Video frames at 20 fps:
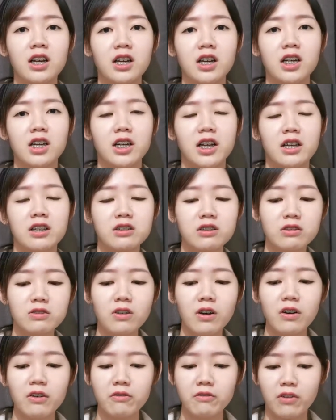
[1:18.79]
Alright, so
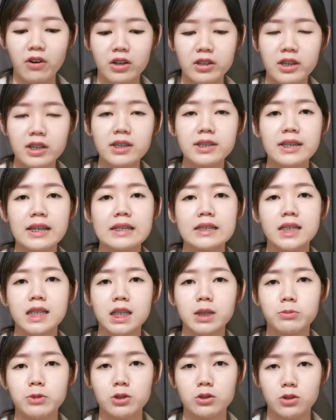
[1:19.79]
for this sensory
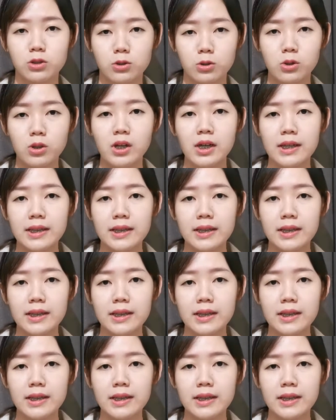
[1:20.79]
motor,